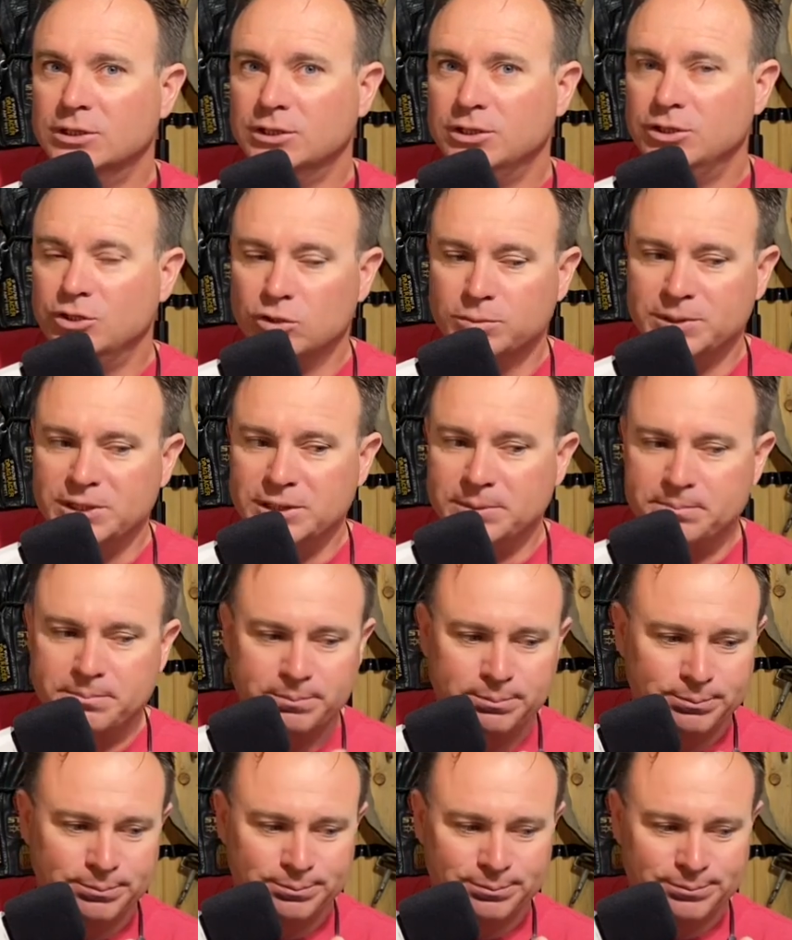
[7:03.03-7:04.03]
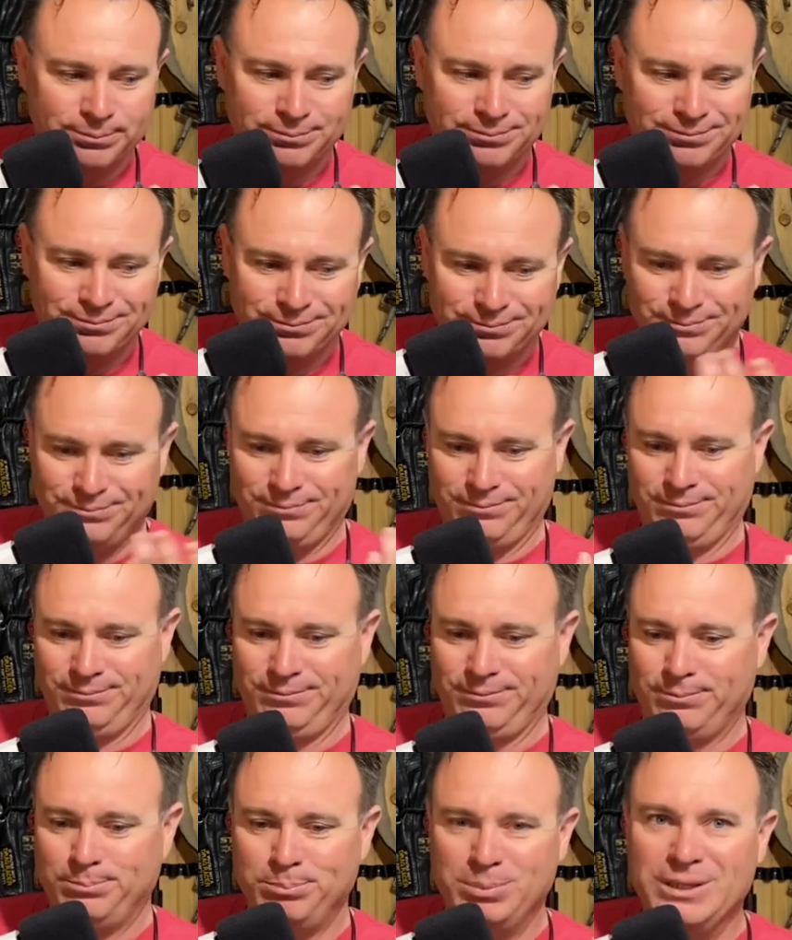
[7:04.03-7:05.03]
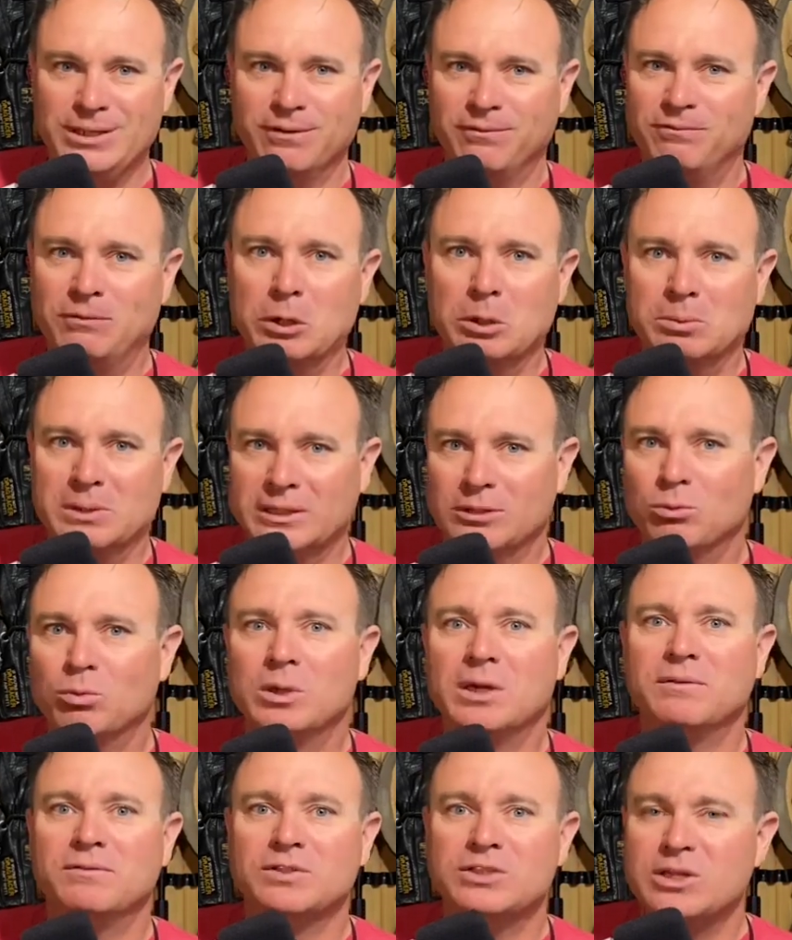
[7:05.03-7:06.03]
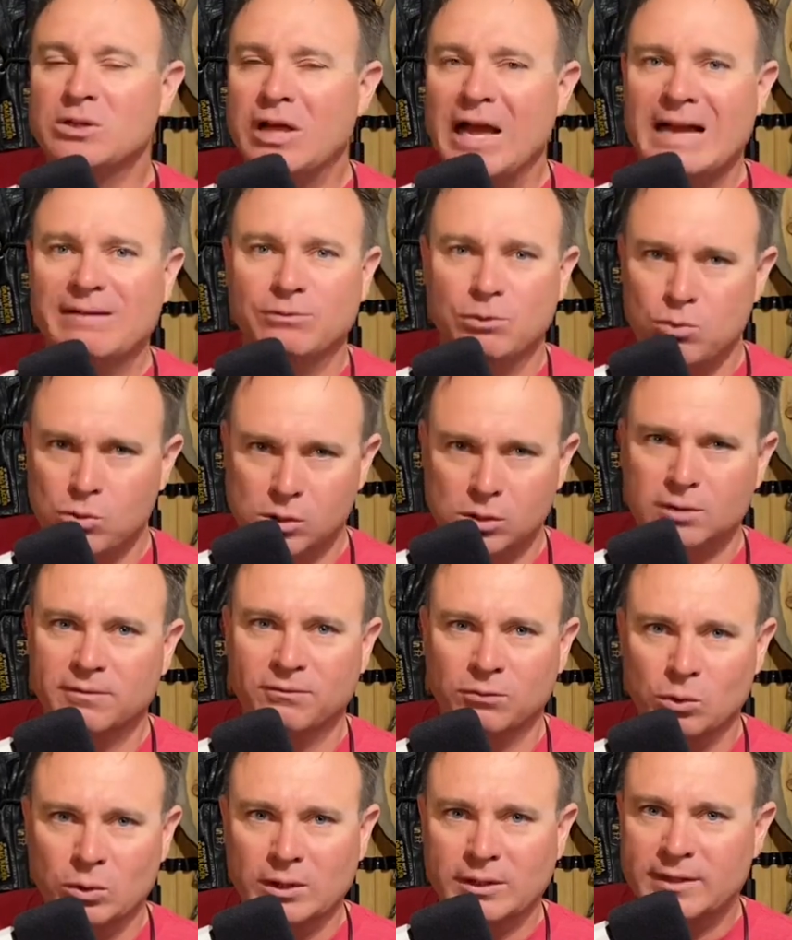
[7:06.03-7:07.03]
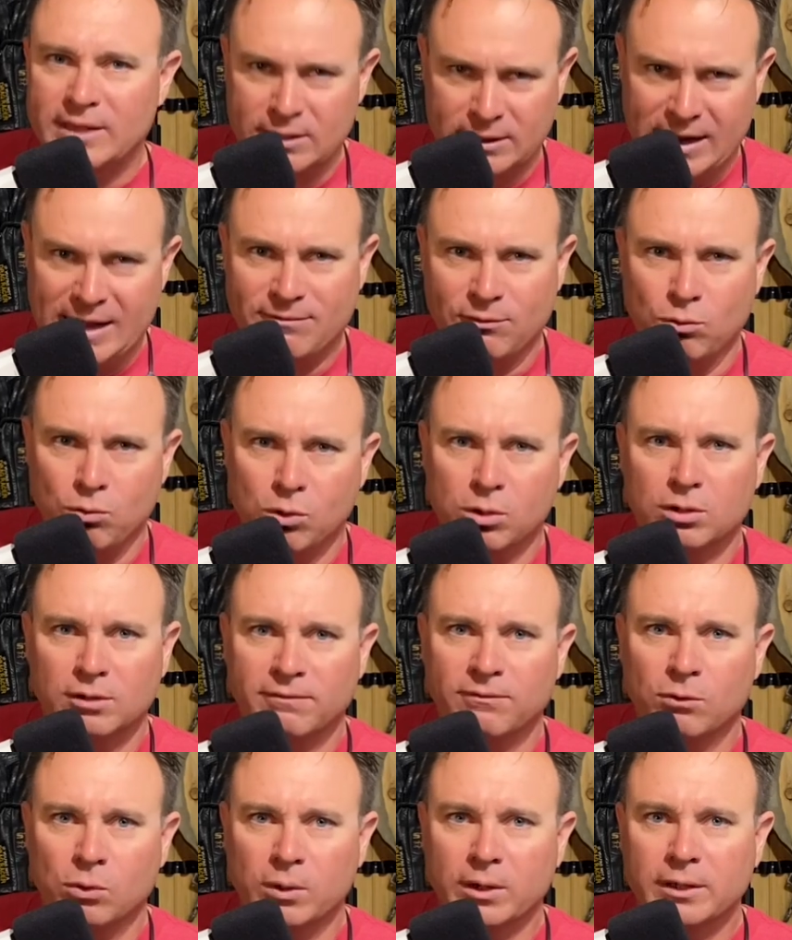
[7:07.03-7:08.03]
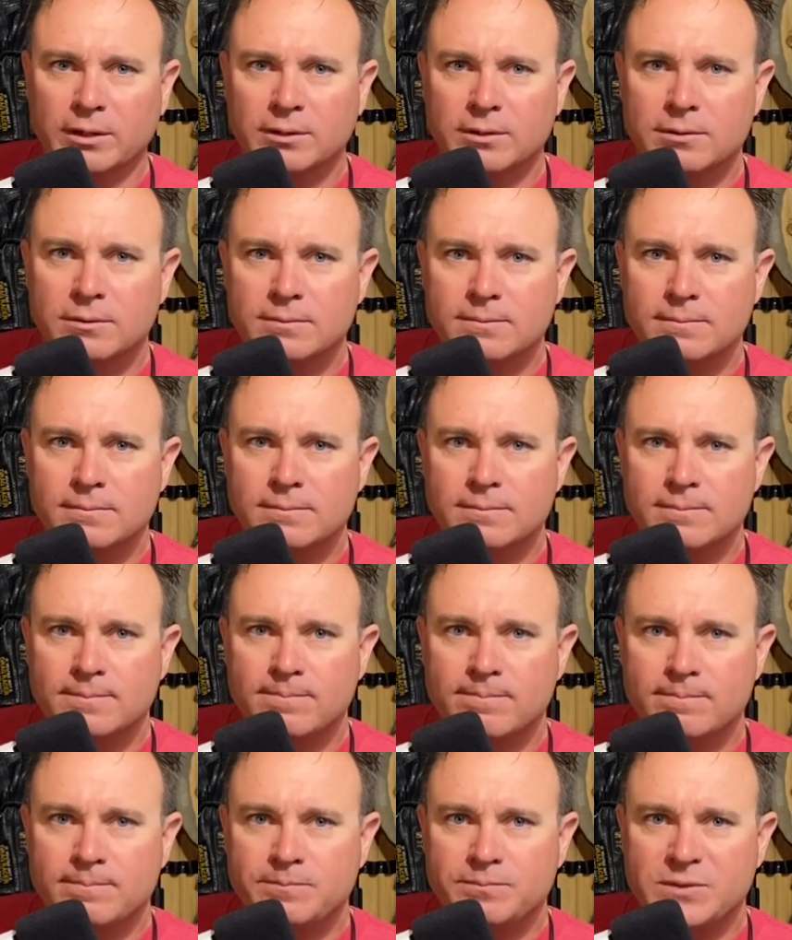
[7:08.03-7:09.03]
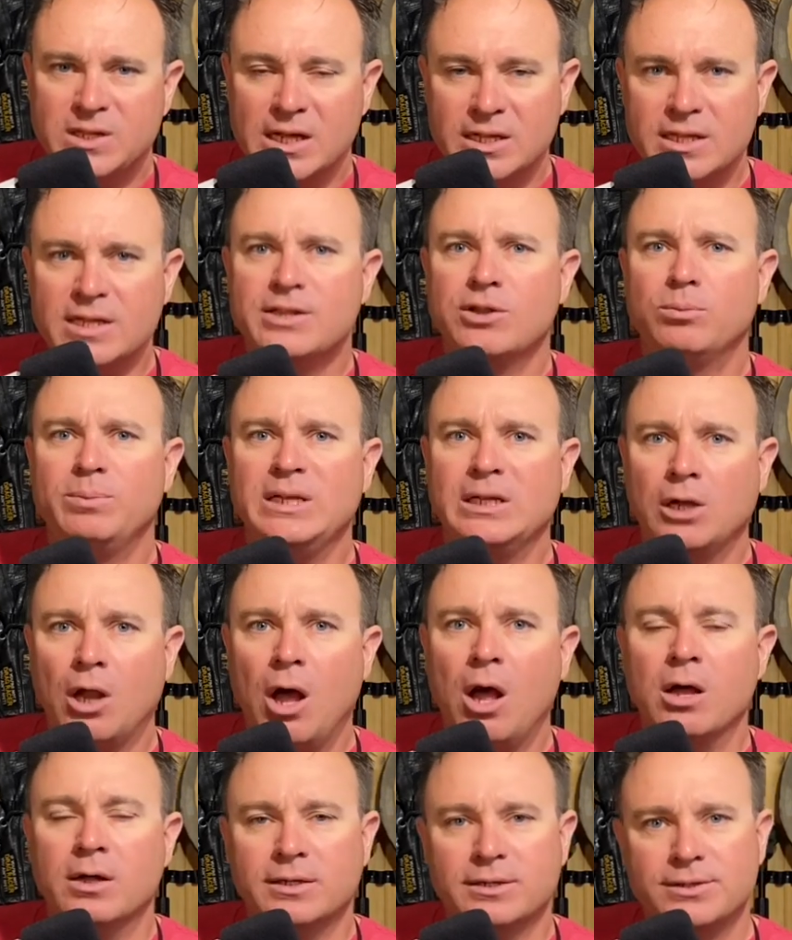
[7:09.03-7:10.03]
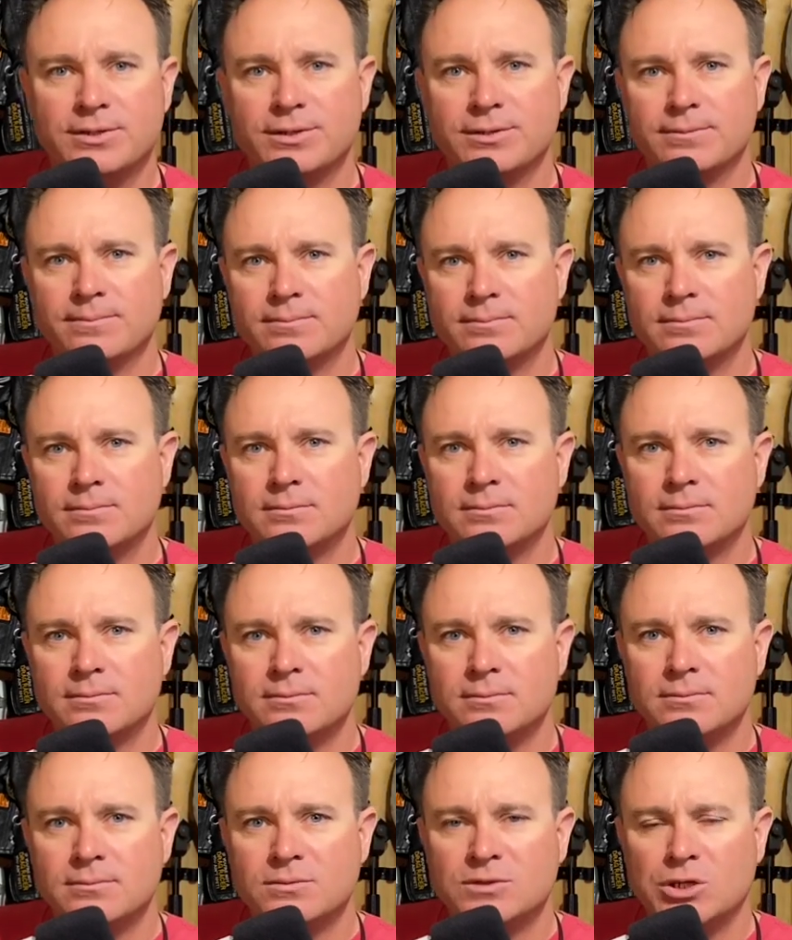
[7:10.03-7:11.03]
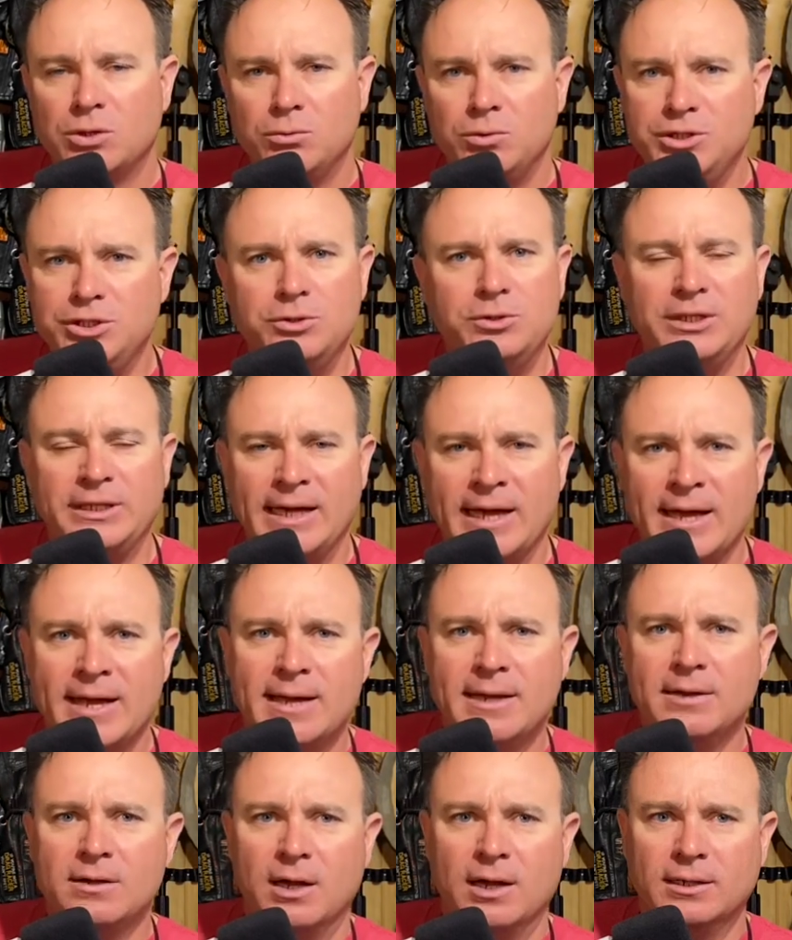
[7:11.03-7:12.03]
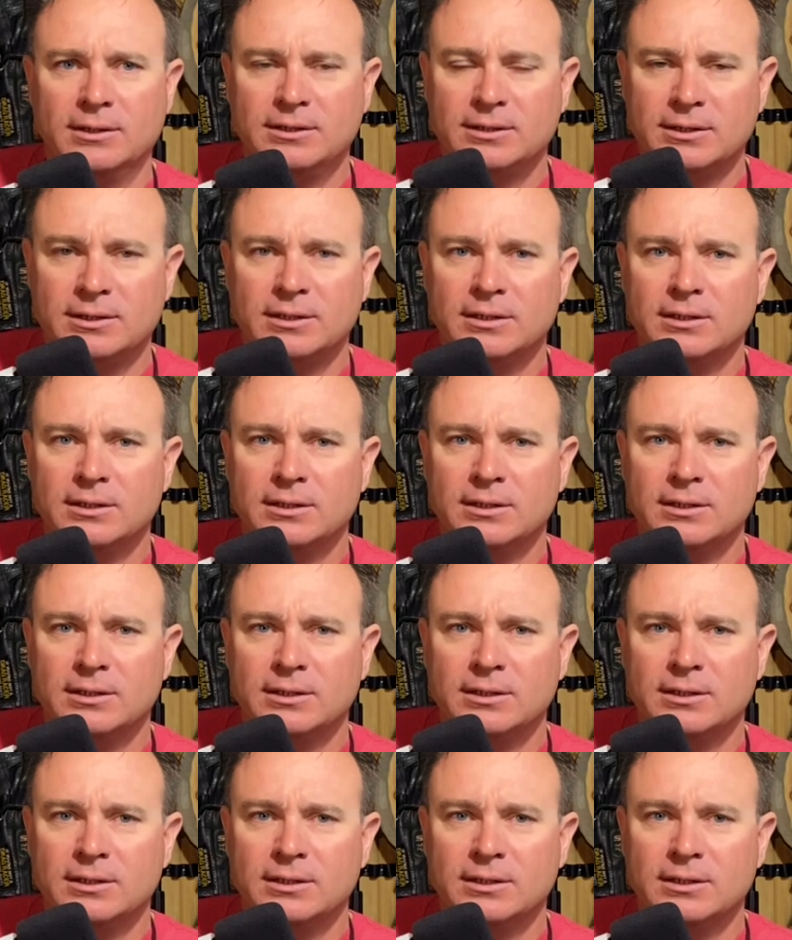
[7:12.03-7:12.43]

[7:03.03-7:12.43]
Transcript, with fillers: You'll be pedophobic or whatever. They'll have a word for it. They'll have a word for it. And then there'll be laws. Well, you cannot.